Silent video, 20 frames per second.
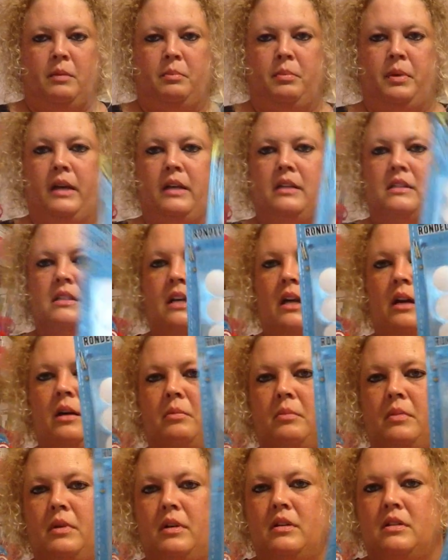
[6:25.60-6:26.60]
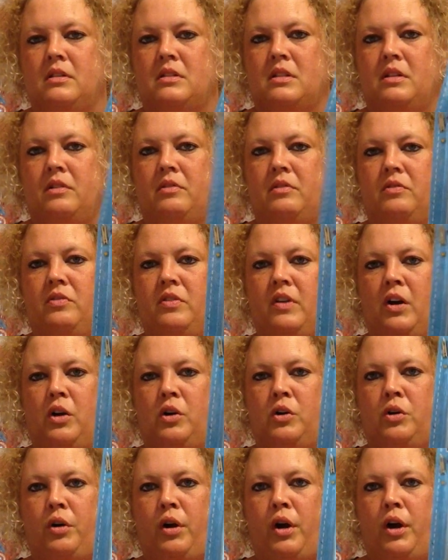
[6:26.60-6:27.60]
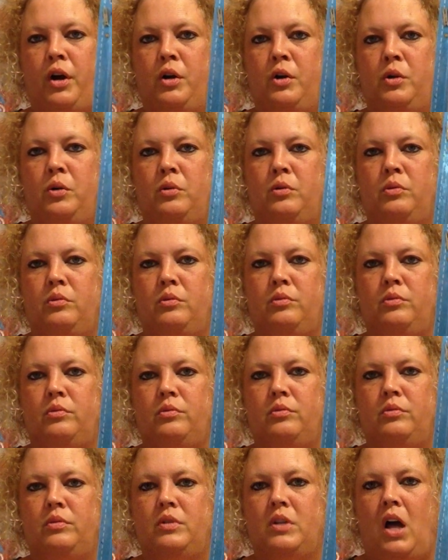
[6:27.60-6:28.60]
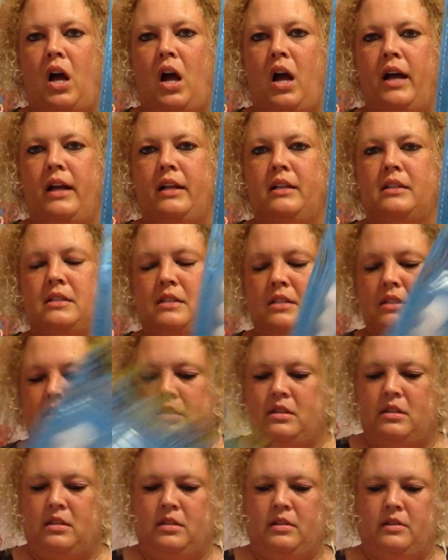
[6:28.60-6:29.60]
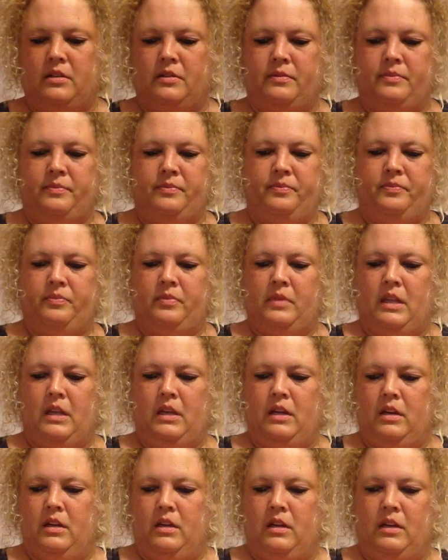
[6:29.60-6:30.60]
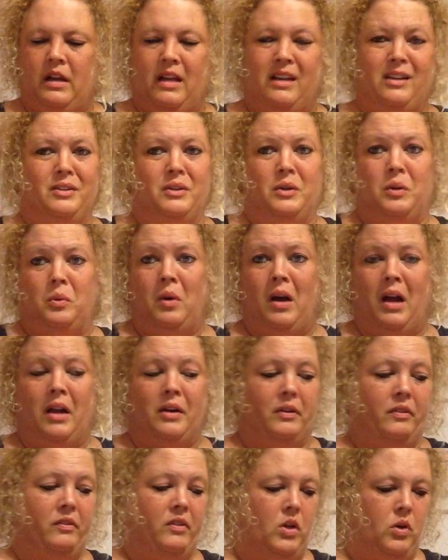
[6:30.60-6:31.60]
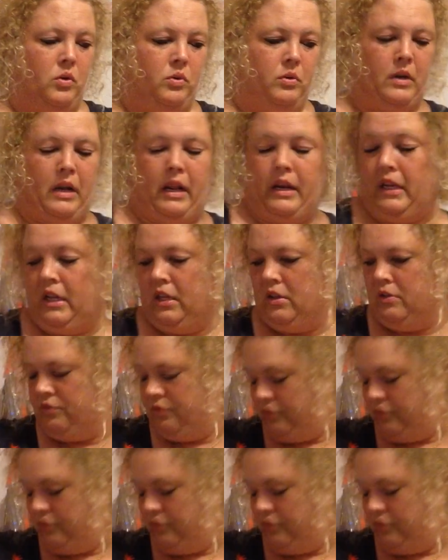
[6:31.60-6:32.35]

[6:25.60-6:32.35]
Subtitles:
Picked up some Velcro dots. I don't know. I don't even know what I need them